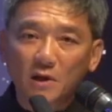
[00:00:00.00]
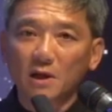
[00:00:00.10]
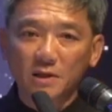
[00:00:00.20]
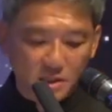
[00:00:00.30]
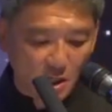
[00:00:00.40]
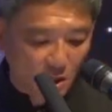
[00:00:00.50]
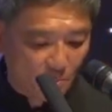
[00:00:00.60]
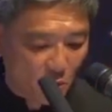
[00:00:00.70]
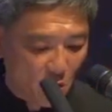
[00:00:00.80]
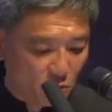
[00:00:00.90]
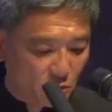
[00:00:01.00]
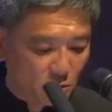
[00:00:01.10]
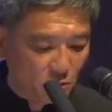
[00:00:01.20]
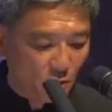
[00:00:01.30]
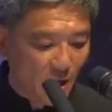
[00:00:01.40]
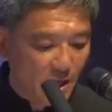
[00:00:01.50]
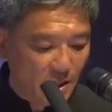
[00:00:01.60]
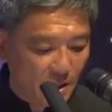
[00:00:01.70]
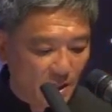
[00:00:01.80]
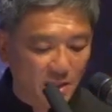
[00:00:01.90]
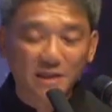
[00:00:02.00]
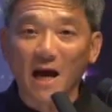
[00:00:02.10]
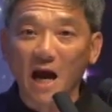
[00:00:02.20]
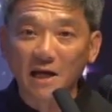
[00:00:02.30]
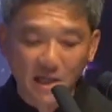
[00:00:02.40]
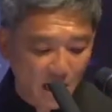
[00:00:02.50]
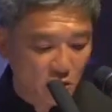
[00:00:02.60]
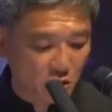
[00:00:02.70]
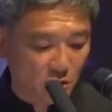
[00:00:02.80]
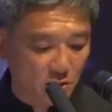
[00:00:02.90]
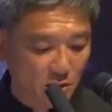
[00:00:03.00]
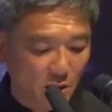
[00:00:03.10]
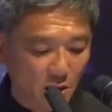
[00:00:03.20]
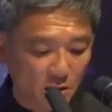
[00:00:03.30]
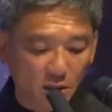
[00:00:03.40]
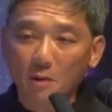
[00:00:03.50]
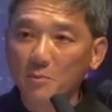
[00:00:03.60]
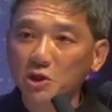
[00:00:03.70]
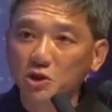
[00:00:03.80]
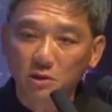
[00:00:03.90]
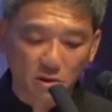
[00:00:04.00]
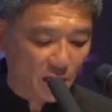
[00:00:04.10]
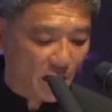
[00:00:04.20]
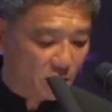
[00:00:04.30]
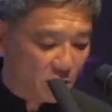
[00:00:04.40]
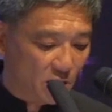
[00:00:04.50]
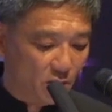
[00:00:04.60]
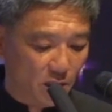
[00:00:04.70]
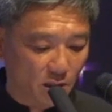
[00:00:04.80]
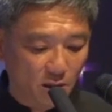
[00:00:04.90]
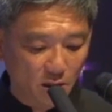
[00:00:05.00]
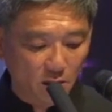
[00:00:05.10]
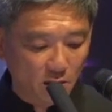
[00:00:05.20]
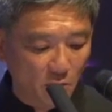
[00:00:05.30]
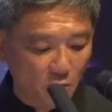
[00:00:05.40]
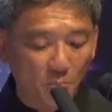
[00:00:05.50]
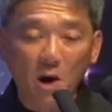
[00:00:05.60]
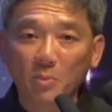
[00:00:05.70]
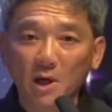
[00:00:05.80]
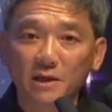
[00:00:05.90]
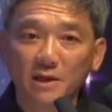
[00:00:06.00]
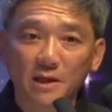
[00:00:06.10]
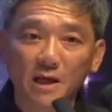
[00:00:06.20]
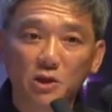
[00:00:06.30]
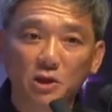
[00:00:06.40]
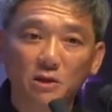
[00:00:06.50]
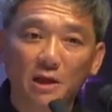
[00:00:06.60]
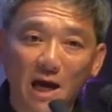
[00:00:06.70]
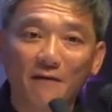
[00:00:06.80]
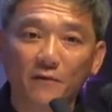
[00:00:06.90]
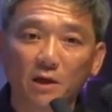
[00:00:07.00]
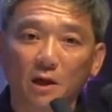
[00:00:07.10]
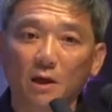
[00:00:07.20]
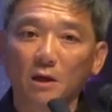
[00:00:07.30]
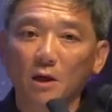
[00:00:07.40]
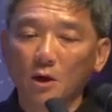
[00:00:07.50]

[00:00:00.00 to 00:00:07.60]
holistic approach to aiding an entire nation is our mission to Nigeria, the most populated nation in Africa.